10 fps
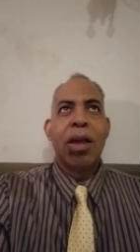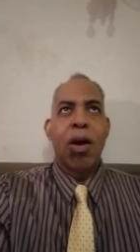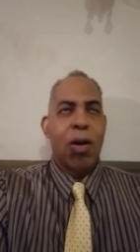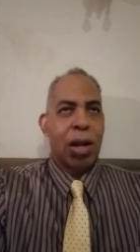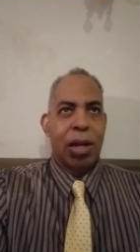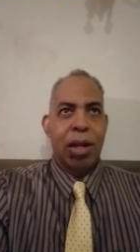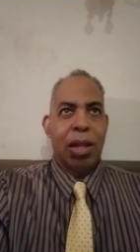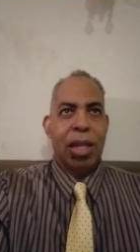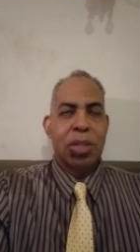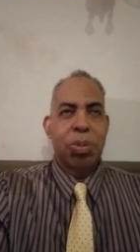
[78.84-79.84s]
or
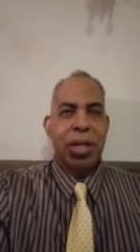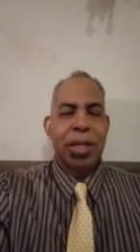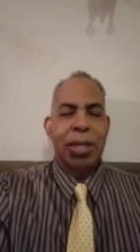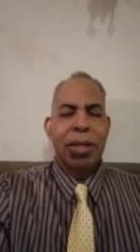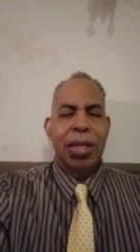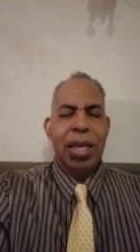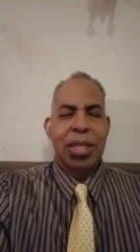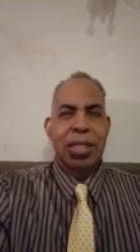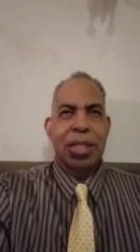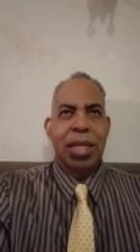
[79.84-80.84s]
let's put it
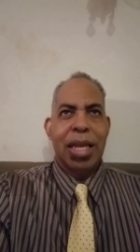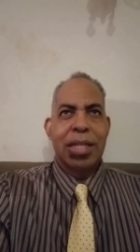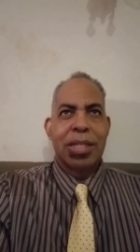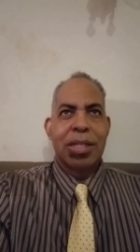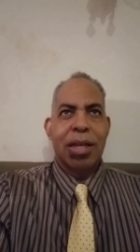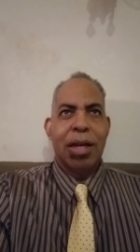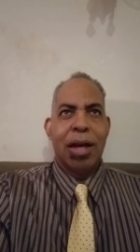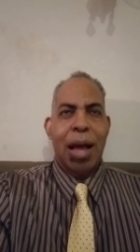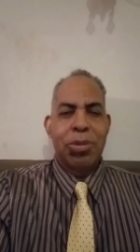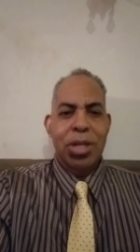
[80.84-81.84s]
as as
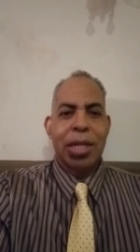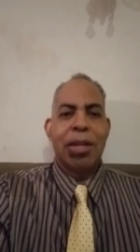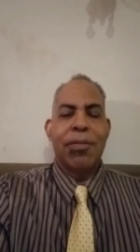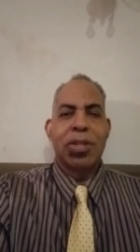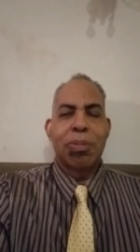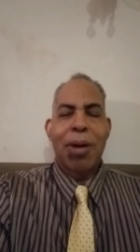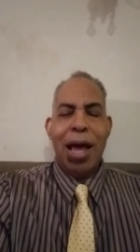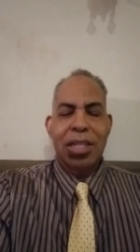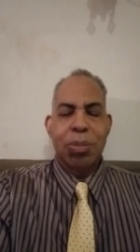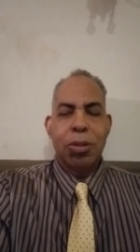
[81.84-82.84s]
uh, objective as
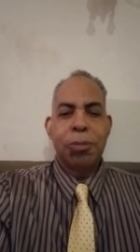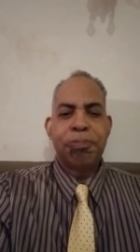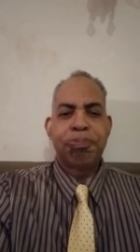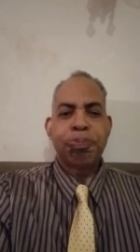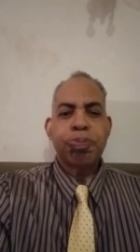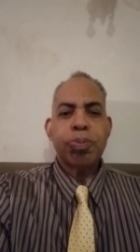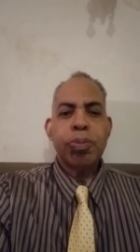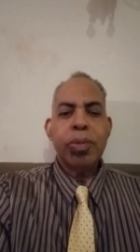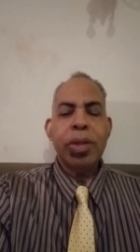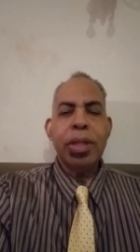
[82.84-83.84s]
possible,
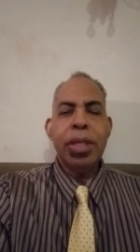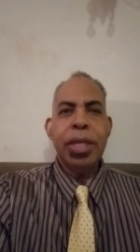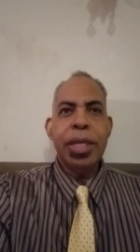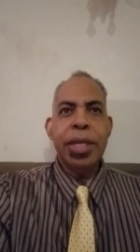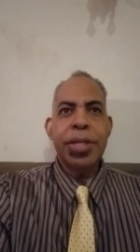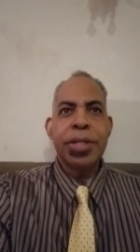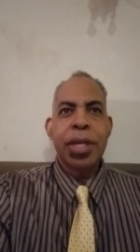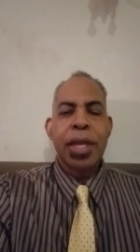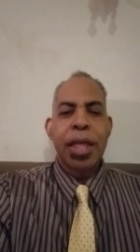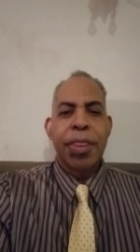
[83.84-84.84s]
is
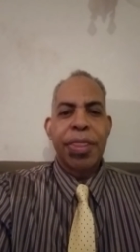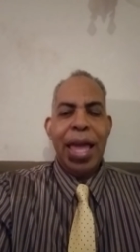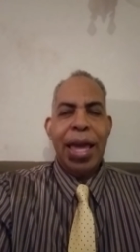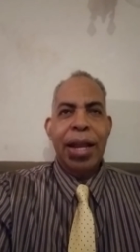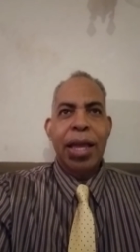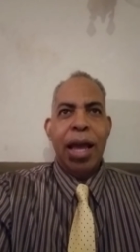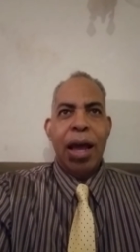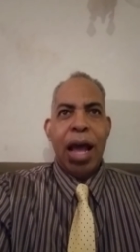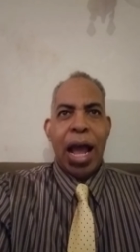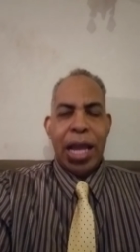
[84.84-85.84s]
that
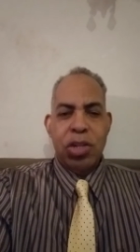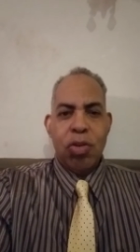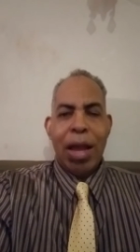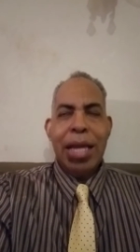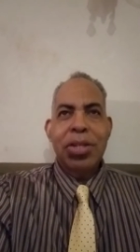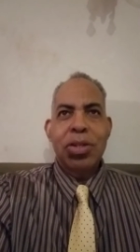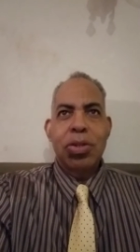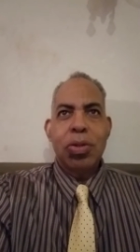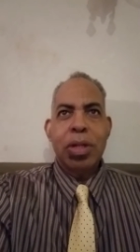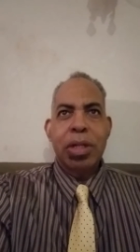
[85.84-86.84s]
I try to
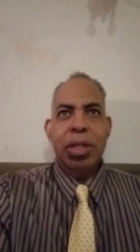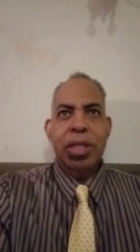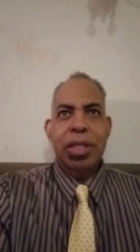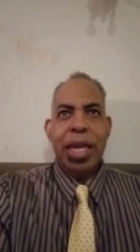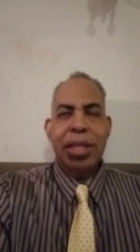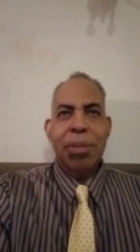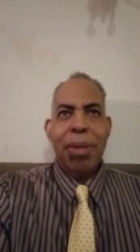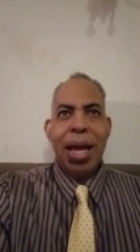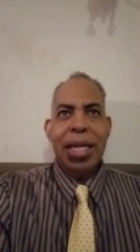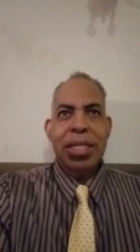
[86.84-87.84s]
do it take the
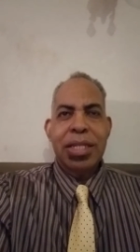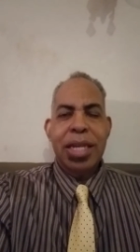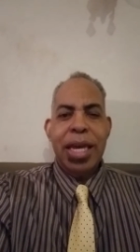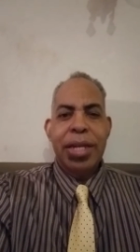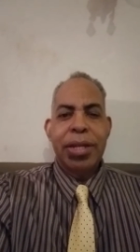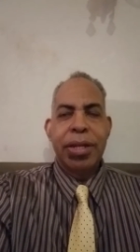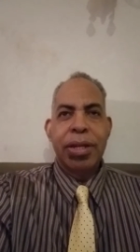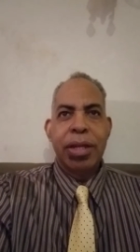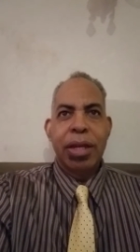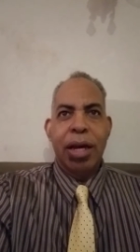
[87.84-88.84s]
mindset
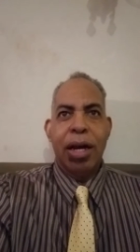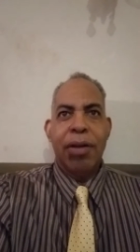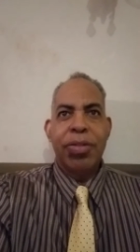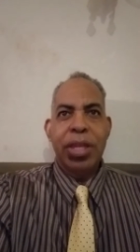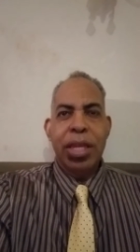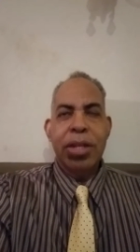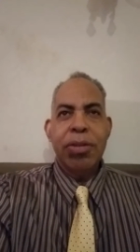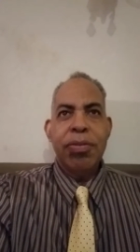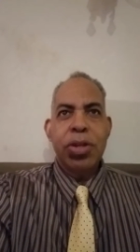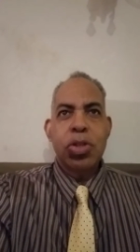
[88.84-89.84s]
of the
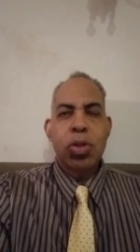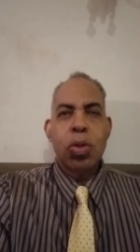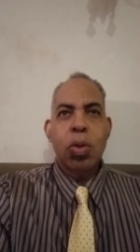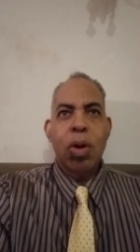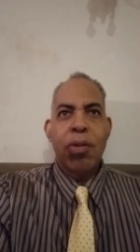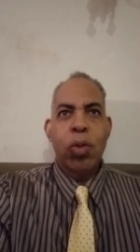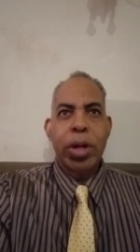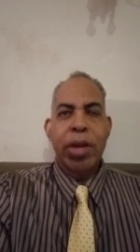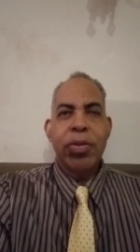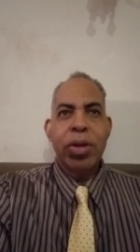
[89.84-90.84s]
individual of
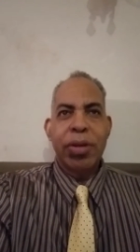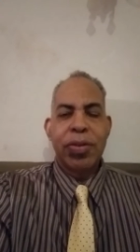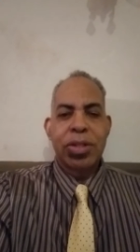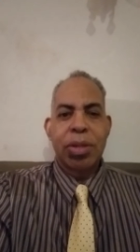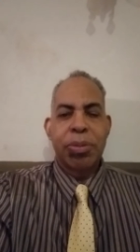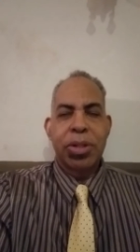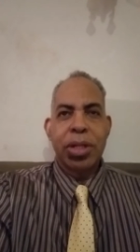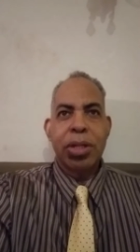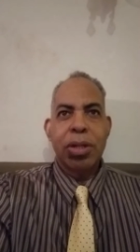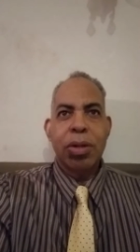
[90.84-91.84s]
whatever, if it's a
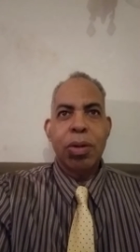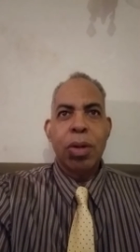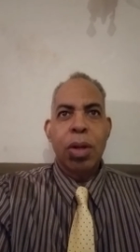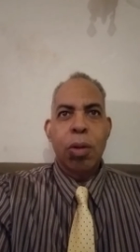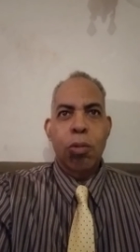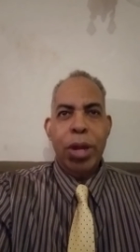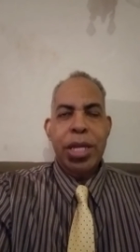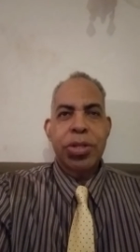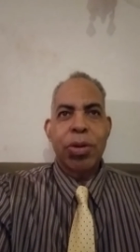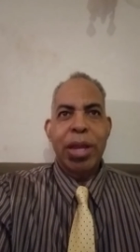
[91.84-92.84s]
particular
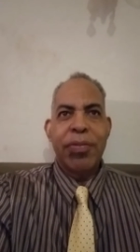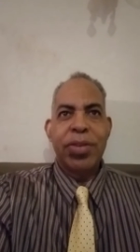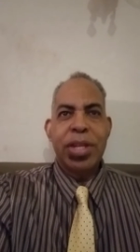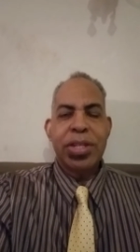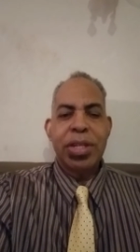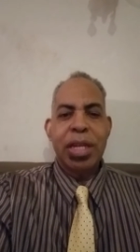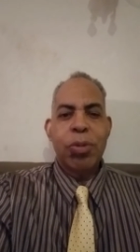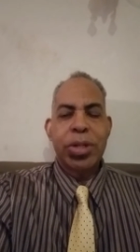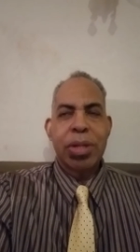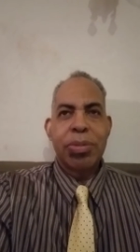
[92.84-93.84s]
race or ethnicity
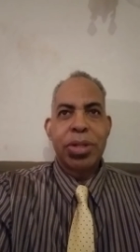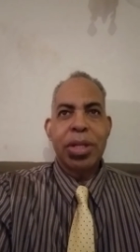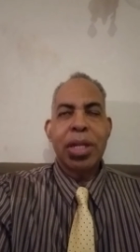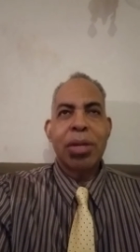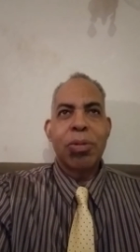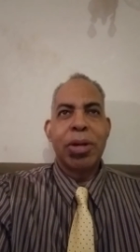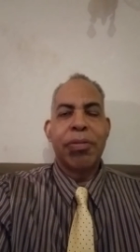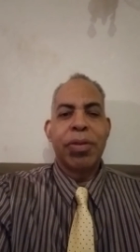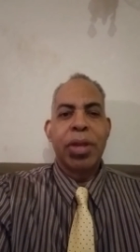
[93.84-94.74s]
which I'm dealing with,